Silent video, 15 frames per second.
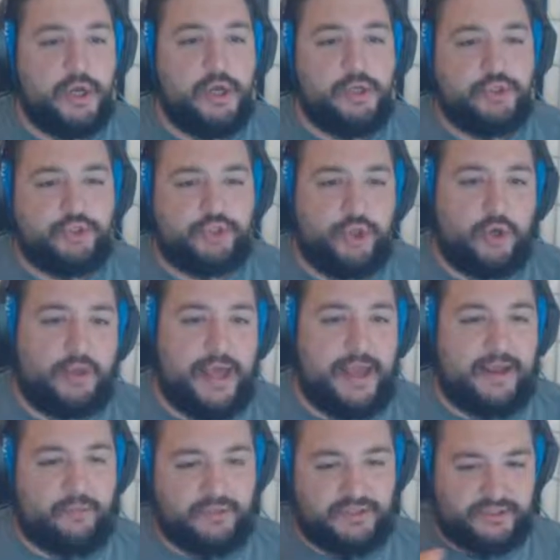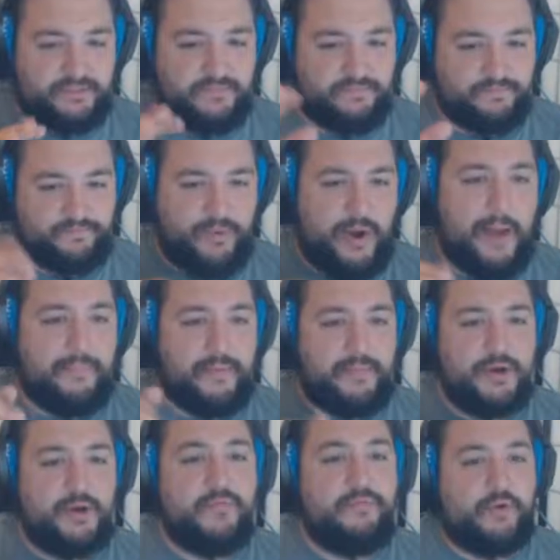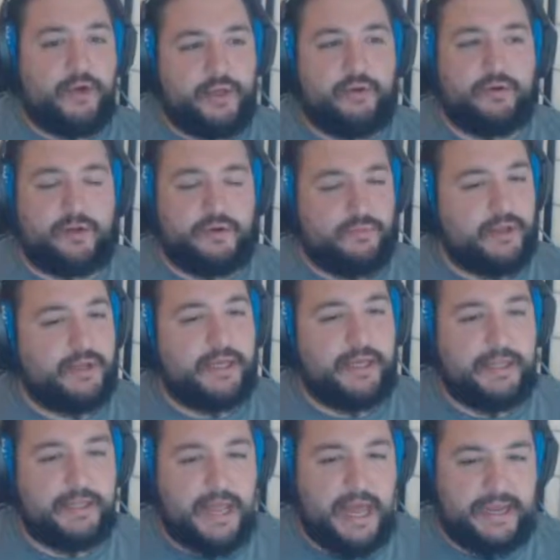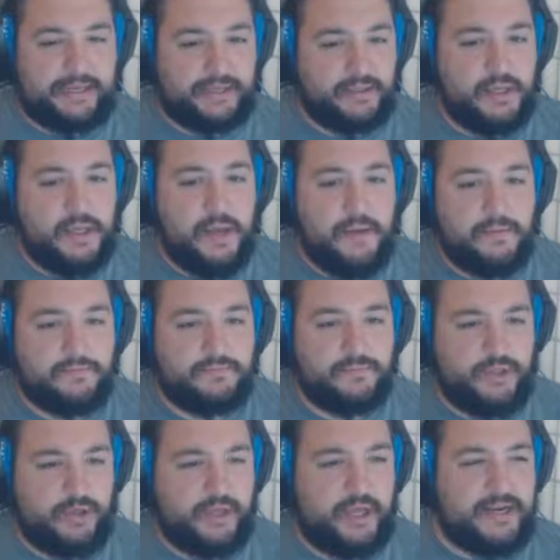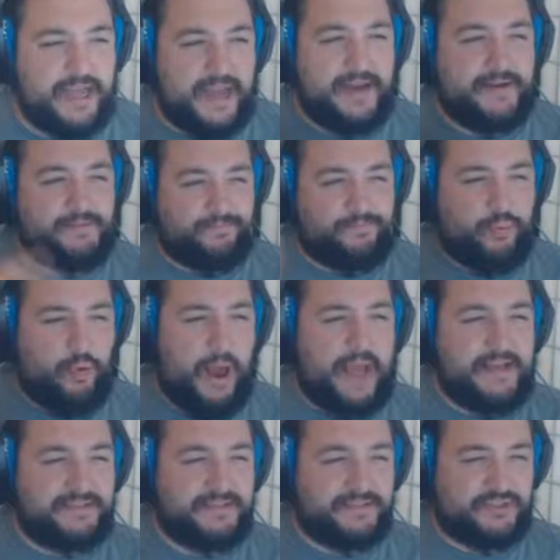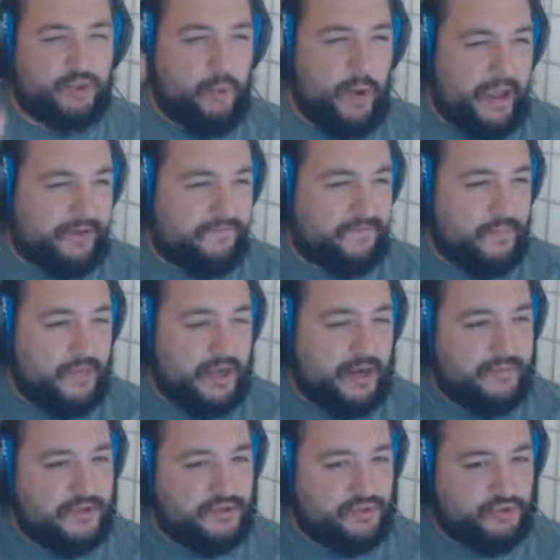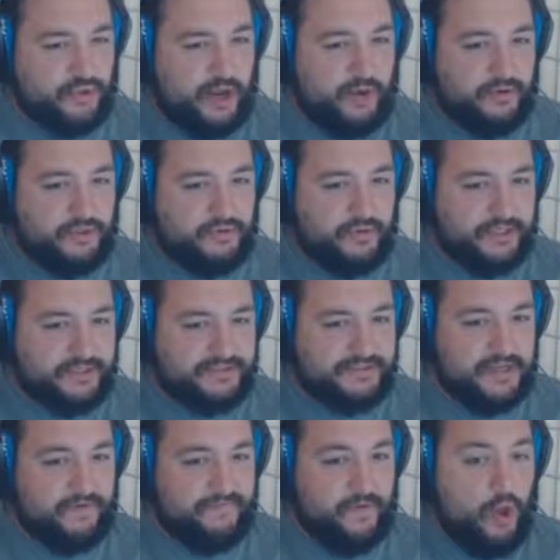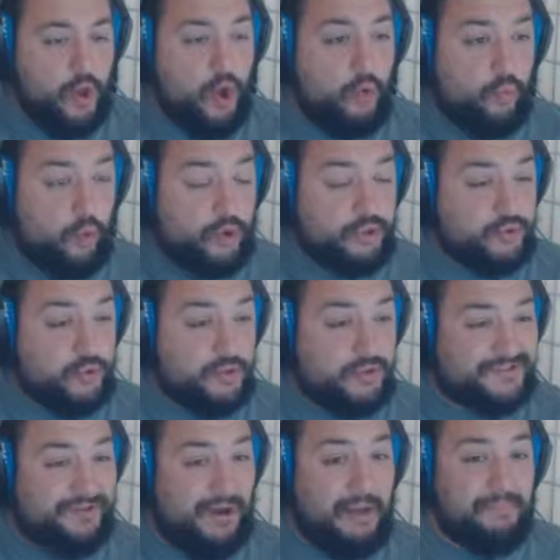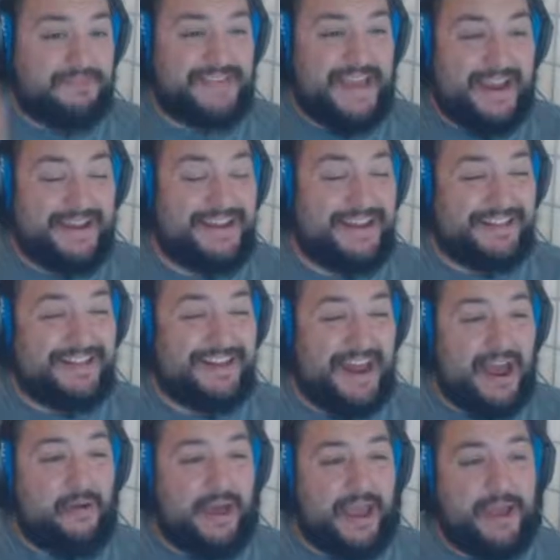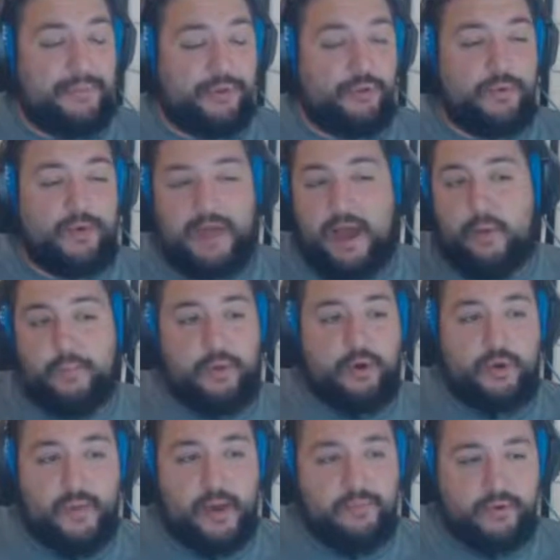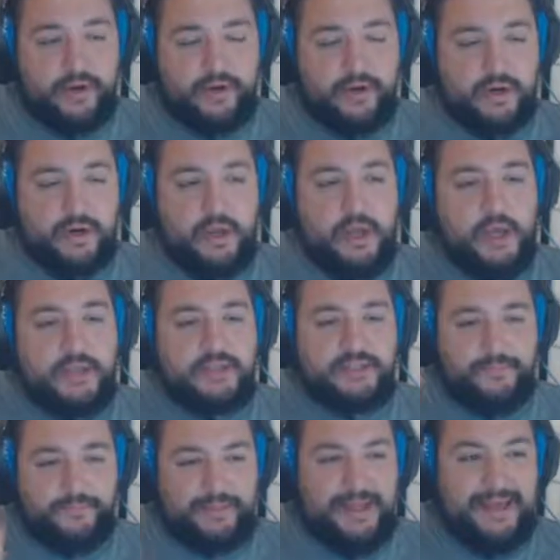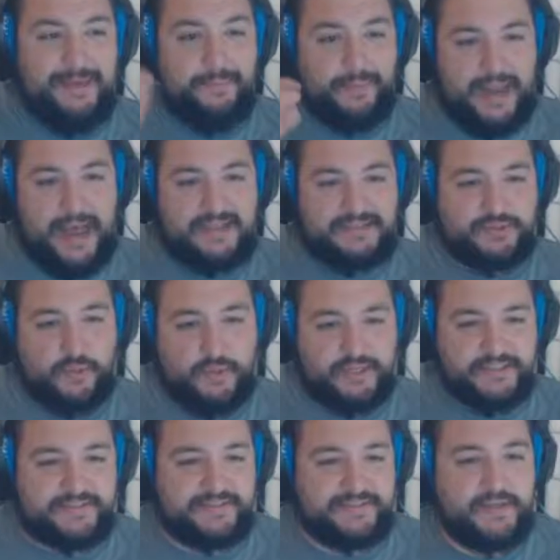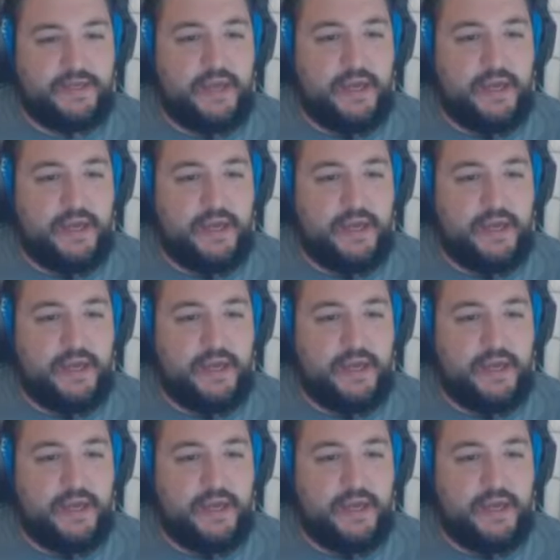So, like, with some proper maneuvering, you can really, like, you can get prizes quick from enemies who try to retreat and stuff. War Turtle, so I'm technically now able, without Pokemon Breeder, to play Blastoise.